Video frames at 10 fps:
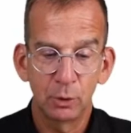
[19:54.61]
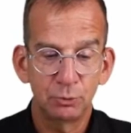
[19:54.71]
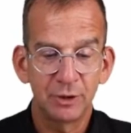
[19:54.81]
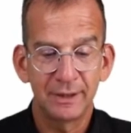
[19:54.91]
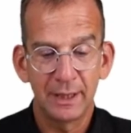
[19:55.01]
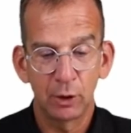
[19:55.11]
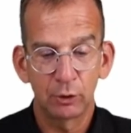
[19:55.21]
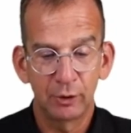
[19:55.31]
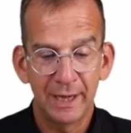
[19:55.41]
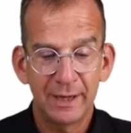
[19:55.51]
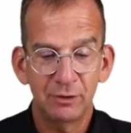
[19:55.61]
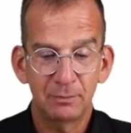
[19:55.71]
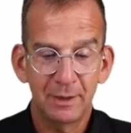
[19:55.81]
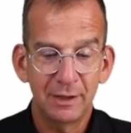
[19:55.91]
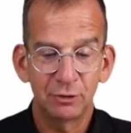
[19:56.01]
kubectl create
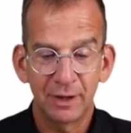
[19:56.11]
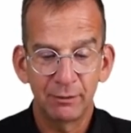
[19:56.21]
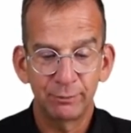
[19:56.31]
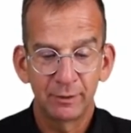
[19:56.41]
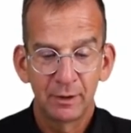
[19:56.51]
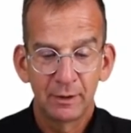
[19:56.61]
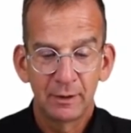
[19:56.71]
-f